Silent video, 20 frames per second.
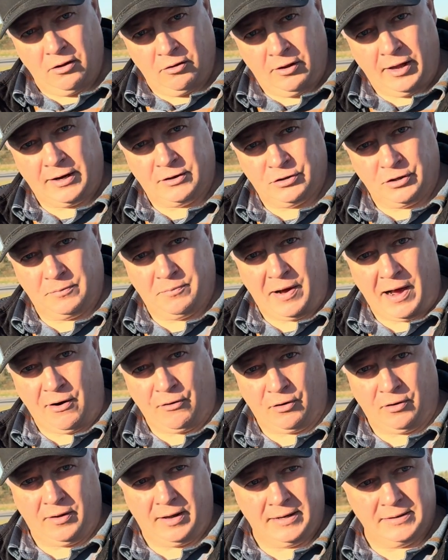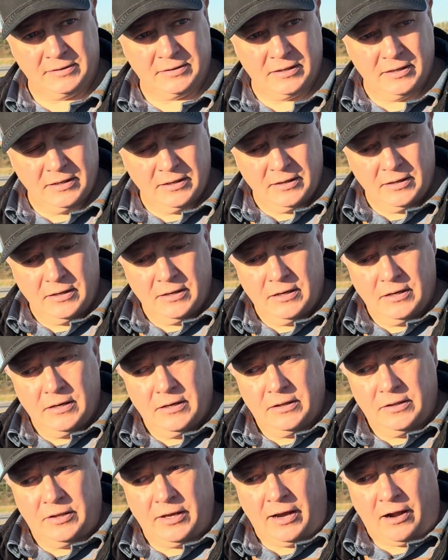electric power lines.
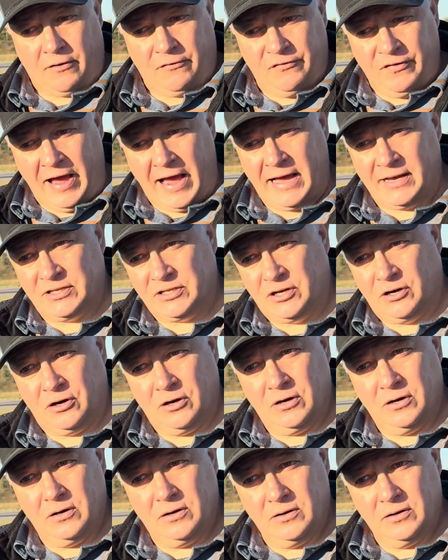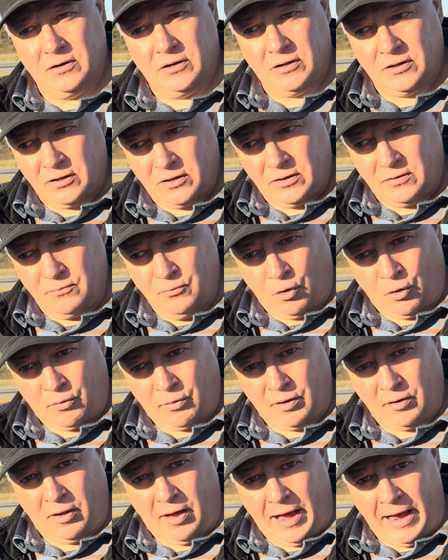They are faster, more
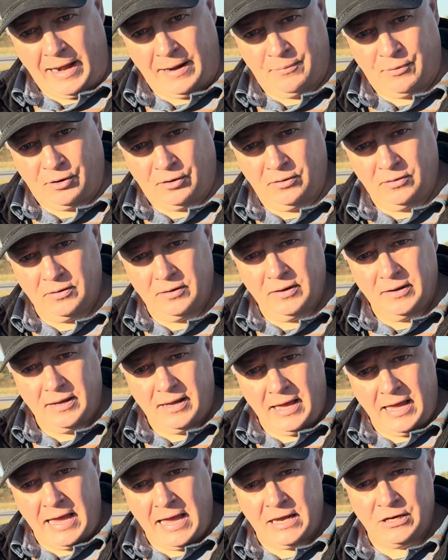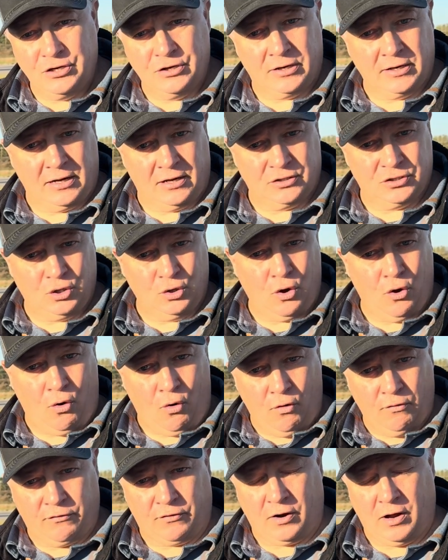reliable, and you can also go
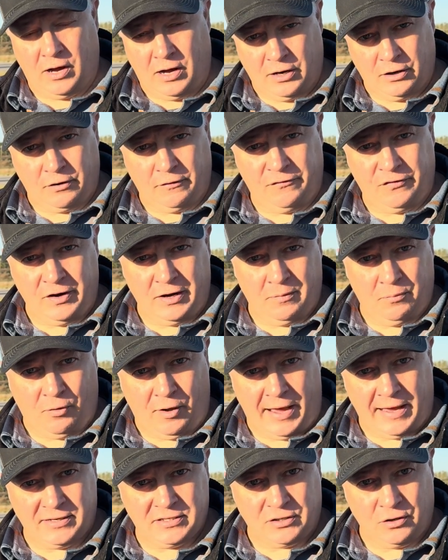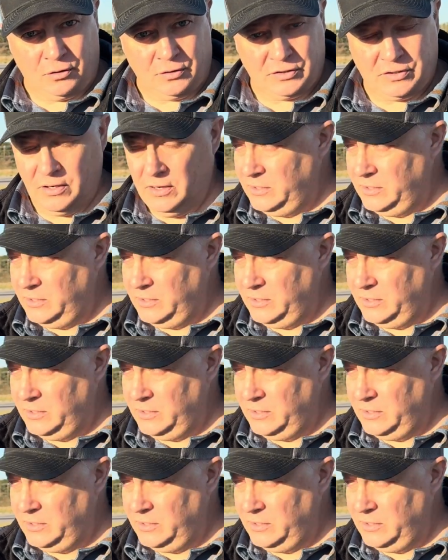over 100 feet of blast hose.